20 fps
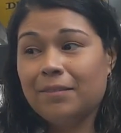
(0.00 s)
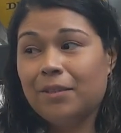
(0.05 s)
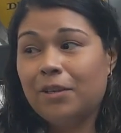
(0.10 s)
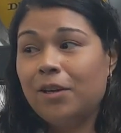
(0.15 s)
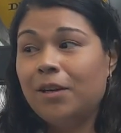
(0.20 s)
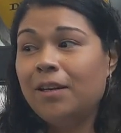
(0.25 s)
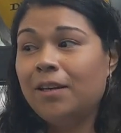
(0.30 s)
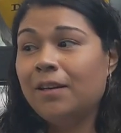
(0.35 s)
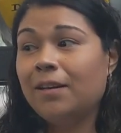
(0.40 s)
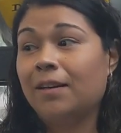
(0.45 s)

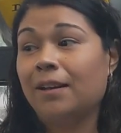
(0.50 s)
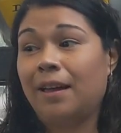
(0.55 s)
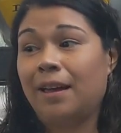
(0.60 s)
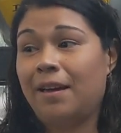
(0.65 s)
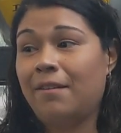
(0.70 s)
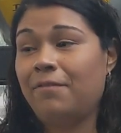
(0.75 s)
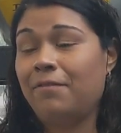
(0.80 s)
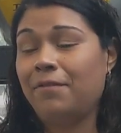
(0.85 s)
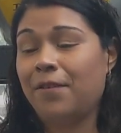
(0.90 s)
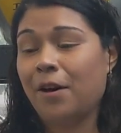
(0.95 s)
couldn't
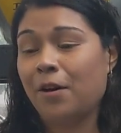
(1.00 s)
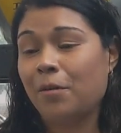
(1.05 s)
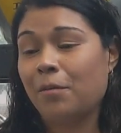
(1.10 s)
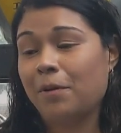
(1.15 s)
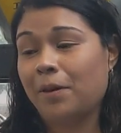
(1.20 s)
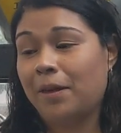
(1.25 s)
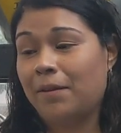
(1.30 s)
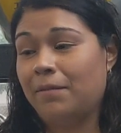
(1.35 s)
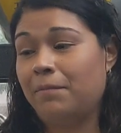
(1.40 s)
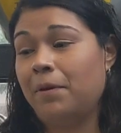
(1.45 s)
have felt
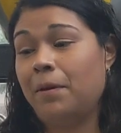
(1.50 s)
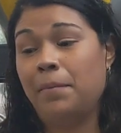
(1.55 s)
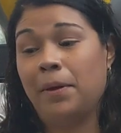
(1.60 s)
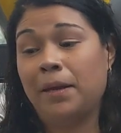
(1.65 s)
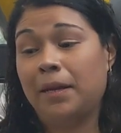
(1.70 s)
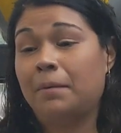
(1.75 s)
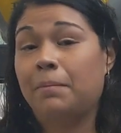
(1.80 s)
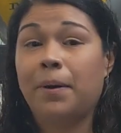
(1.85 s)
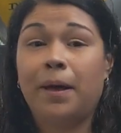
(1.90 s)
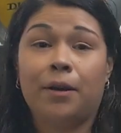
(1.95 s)

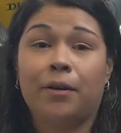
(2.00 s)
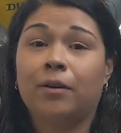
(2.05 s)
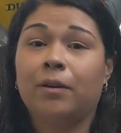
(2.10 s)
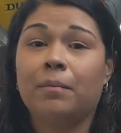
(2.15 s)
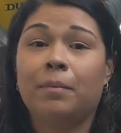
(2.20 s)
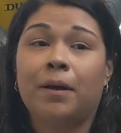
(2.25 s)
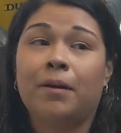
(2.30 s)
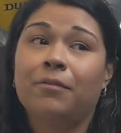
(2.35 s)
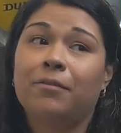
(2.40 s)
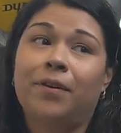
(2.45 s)
any better
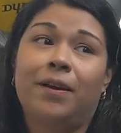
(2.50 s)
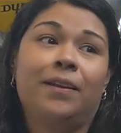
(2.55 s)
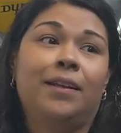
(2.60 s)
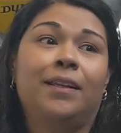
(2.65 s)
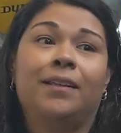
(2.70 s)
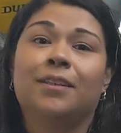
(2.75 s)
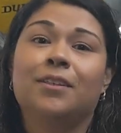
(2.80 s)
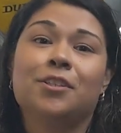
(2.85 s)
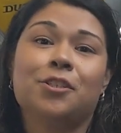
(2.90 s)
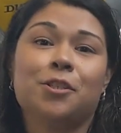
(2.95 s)
about
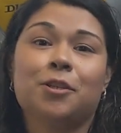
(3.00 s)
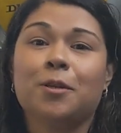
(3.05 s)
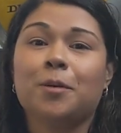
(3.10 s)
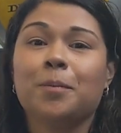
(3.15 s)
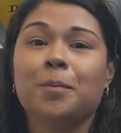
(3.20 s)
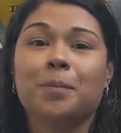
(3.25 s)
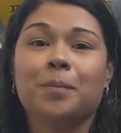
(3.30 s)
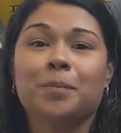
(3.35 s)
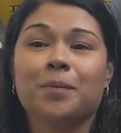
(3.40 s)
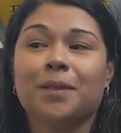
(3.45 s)
finding this
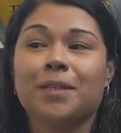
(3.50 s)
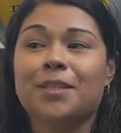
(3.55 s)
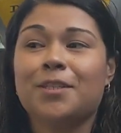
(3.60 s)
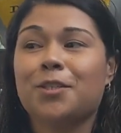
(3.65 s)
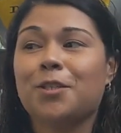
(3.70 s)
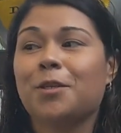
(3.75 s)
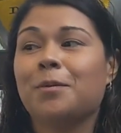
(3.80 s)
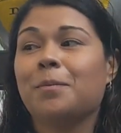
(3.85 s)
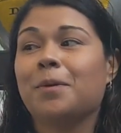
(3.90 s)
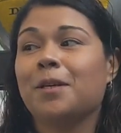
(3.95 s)
gym. This
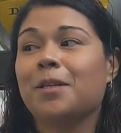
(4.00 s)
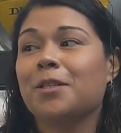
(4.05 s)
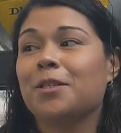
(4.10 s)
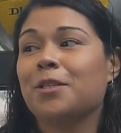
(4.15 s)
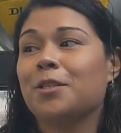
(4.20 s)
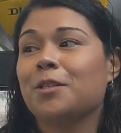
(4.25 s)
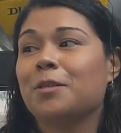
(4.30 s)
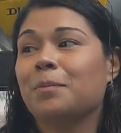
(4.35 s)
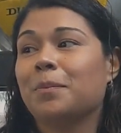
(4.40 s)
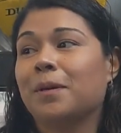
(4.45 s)
gym has
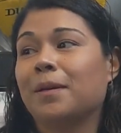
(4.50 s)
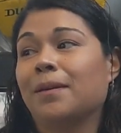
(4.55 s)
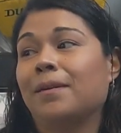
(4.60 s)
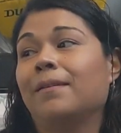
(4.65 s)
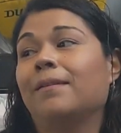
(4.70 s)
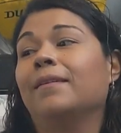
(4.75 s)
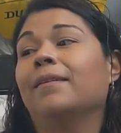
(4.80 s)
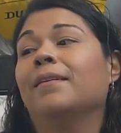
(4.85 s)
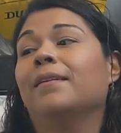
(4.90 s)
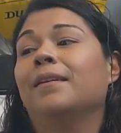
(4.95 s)
just
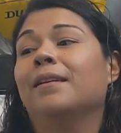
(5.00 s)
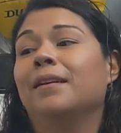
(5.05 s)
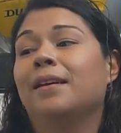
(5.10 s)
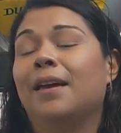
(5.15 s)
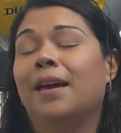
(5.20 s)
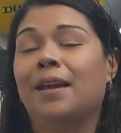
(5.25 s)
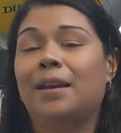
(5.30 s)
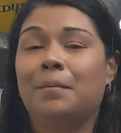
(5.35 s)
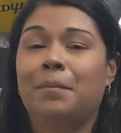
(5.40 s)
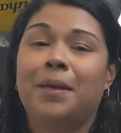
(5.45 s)
been
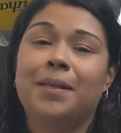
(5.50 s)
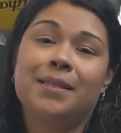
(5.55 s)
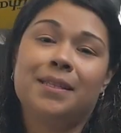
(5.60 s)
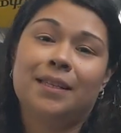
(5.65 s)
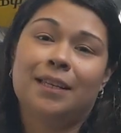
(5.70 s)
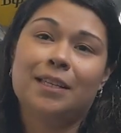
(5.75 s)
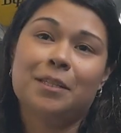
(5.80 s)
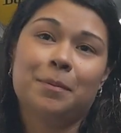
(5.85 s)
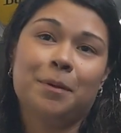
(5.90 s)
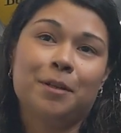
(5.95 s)
an
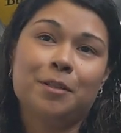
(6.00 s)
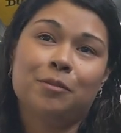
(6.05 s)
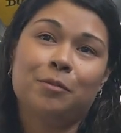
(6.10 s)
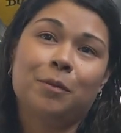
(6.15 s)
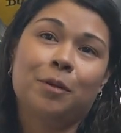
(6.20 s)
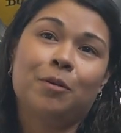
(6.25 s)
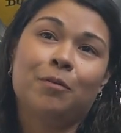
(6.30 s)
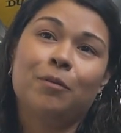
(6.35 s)
amazing experience for me